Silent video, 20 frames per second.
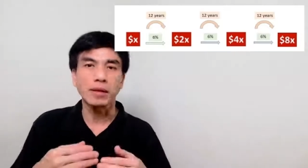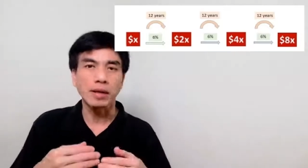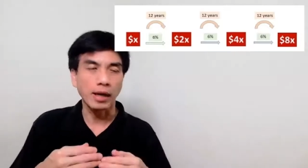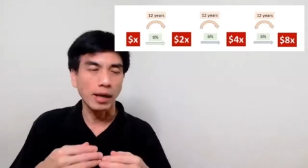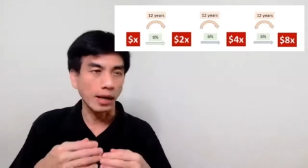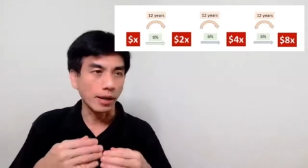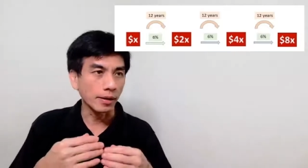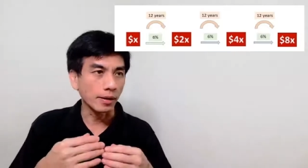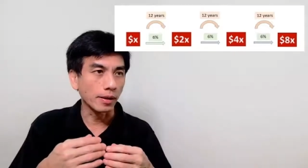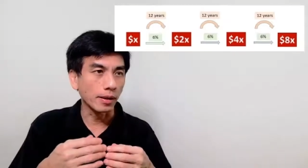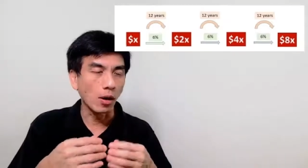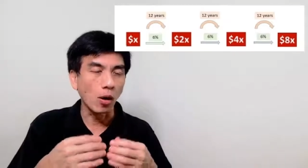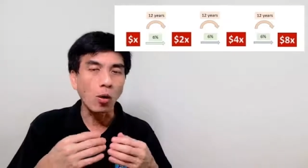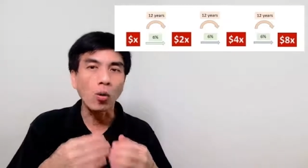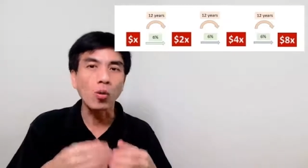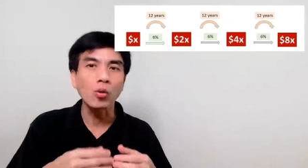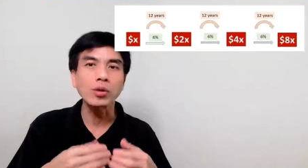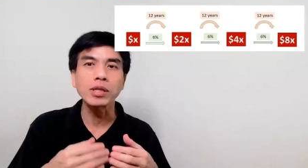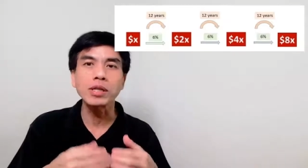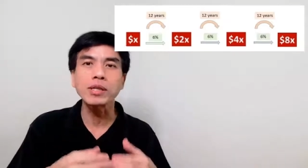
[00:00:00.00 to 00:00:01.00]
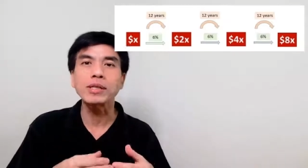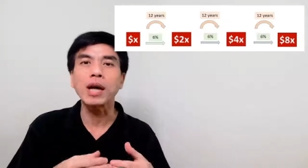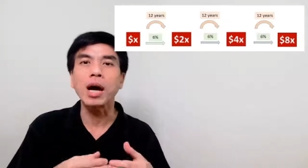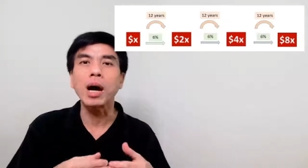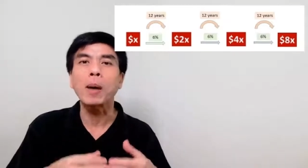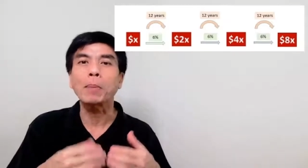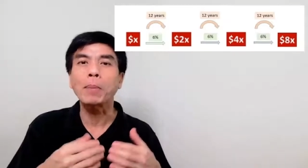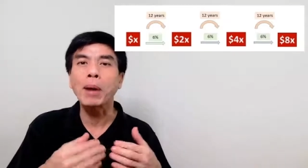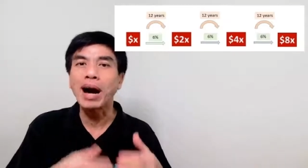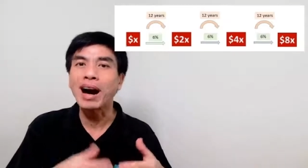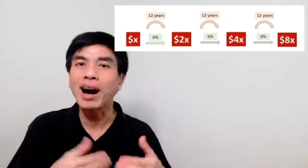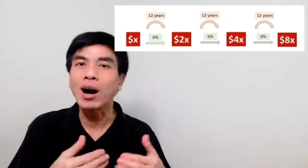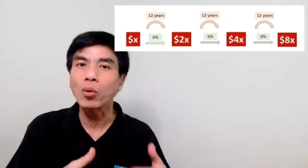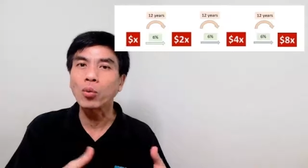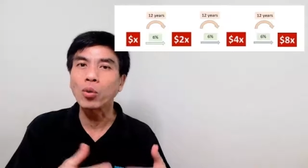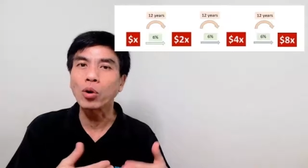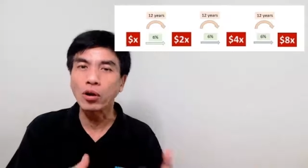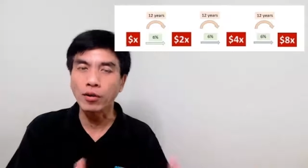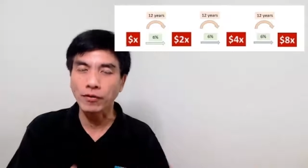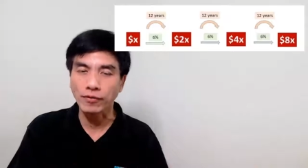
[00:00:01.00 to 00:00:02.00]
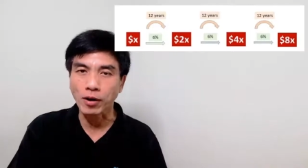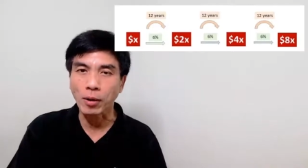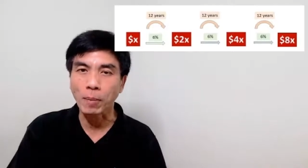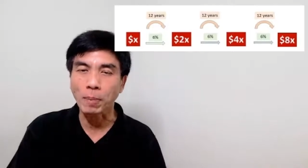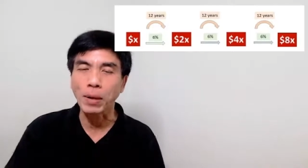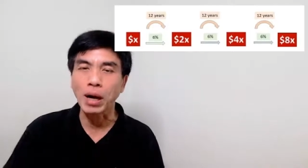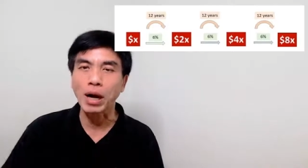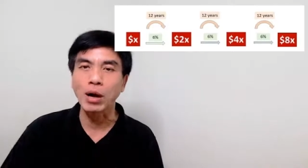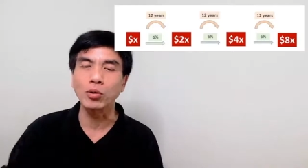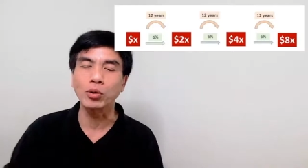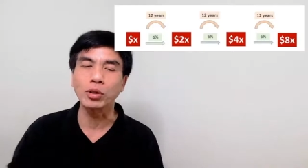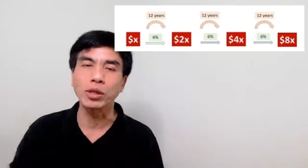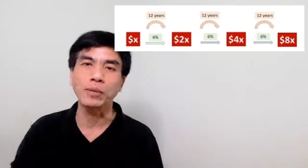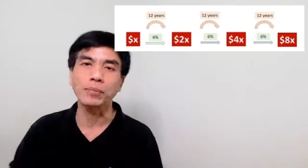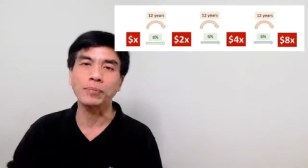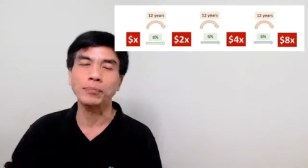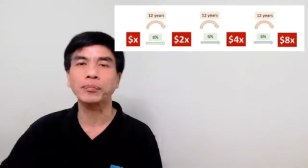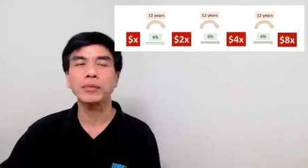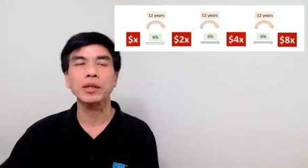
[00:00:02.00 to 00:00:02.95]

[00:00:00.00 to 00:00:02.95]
And all these are power of compounding.